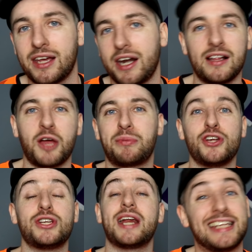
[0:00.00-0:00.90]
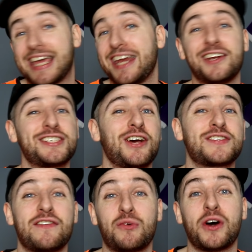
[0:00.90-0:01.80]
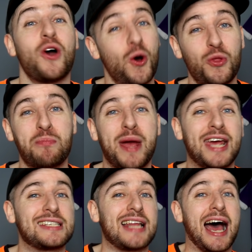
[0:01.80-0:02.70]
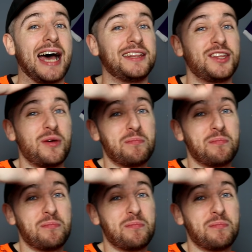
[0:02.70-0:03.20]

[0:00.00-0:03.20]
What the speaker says: greatly appreciate it. Take care of yourselves, everyone. All the best, and